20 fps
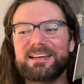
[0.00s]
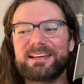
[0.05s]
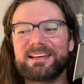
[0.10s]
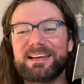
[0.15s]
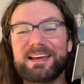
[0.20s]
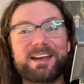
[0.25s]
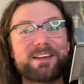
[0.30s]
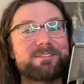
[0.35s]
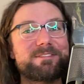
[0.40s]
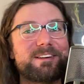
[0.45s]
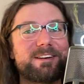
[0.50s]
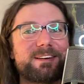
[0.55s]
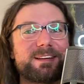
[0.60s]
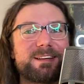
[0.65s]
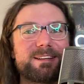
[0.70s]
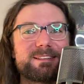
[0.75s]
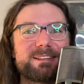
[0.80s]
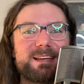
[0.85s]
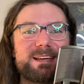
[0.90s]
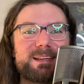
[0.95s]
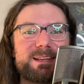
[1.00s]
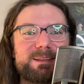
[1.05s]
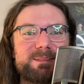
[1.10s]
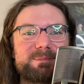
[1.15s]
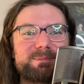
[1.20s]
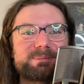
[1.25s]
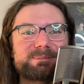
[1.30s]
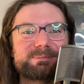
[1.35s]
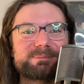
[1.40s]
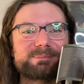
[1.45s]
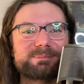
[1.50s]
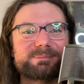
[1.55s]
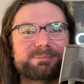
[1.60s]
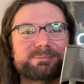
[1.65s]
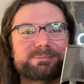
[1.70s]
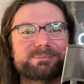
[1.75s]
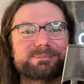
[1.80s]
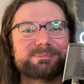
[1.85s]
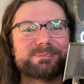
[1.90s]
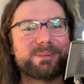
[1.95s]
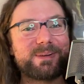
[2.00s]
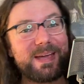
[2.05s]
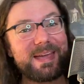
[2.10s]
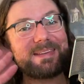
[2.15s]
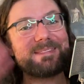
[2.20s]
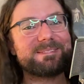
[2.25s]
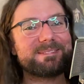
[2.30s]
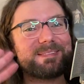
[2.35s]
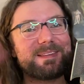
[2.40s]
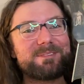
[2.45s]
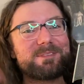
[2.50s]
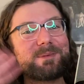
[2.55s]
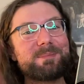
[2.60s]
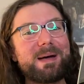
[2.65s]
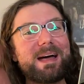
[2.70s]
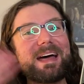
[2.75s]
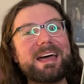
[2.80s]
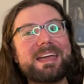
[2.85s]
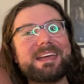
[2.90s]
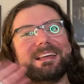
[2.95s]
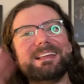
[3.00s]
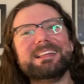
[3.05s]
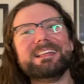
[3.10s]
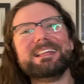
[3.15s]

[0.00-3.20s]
I'm very excited. Okay, love you, bye!